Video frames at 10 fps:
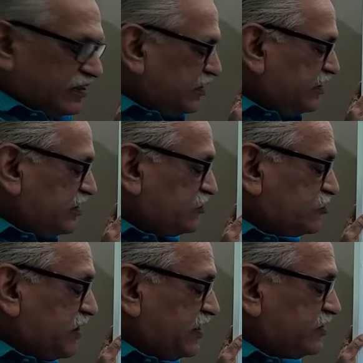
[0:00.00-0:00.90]
e raised to
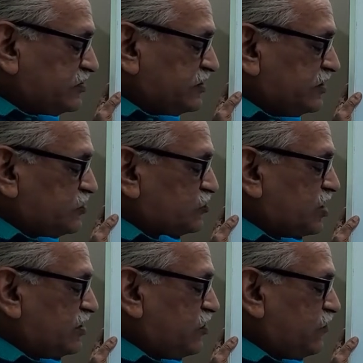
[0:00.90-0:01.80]
minus t into
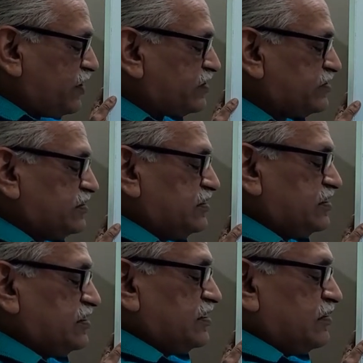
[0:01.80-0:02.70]
sine of x
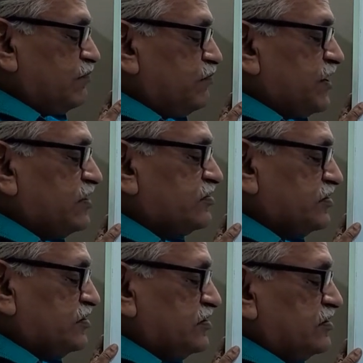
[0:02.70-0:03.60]
plus
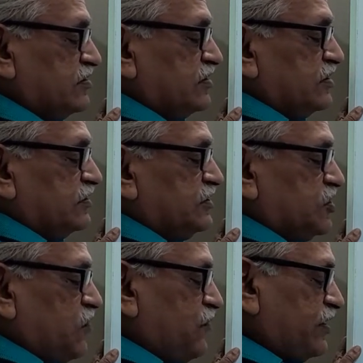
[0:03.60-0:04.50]
g
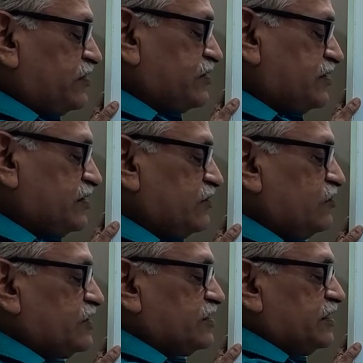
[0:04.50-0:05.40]
of x,
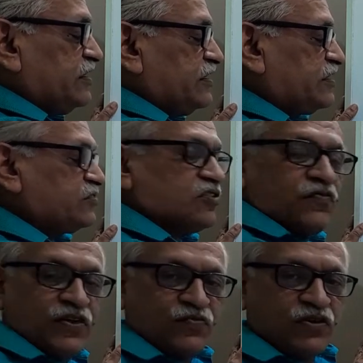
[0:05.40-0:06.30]
which is the integration
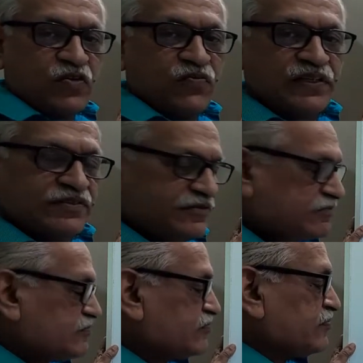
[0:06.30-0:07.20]
of f1 of x,
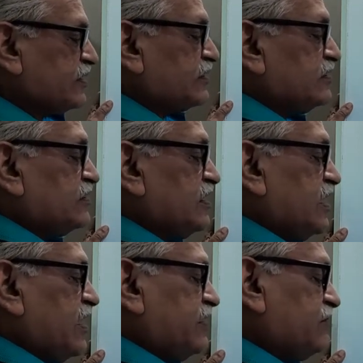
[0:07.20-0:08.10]

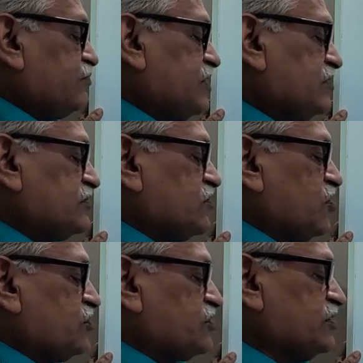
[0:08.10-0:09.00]
and plus
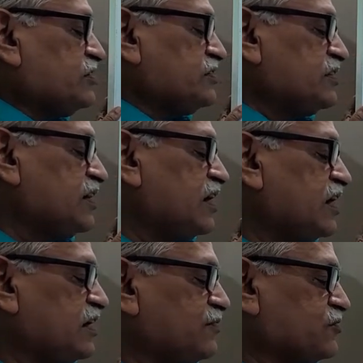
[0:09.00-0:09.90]
constant
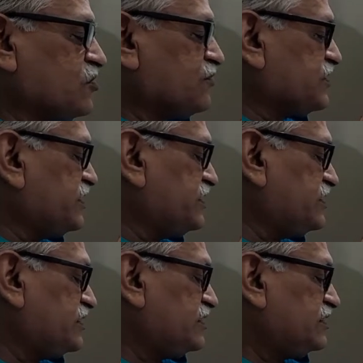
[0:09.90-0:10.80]
f2 of t
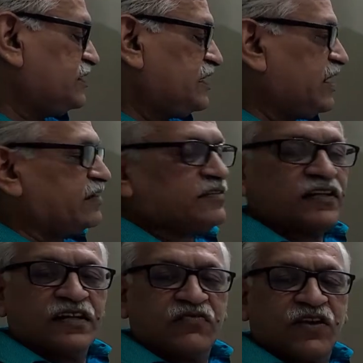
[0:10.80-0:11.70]
as the
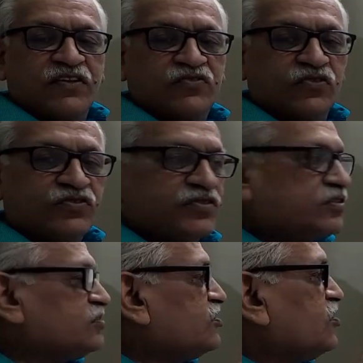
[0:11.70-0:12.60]
required
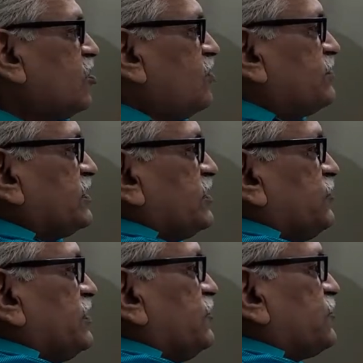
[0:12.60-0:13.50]
solution of the
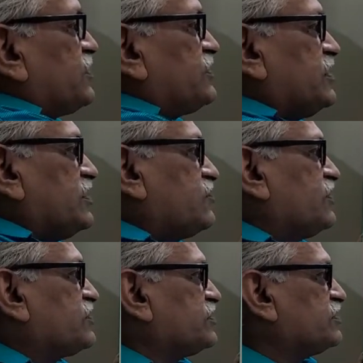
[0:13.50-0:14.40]
given differential
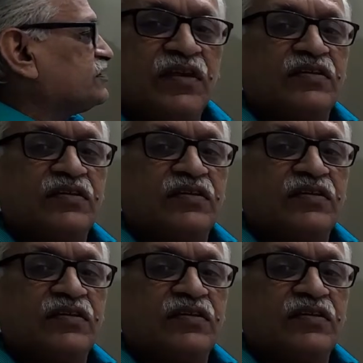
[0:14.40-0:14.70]
equation.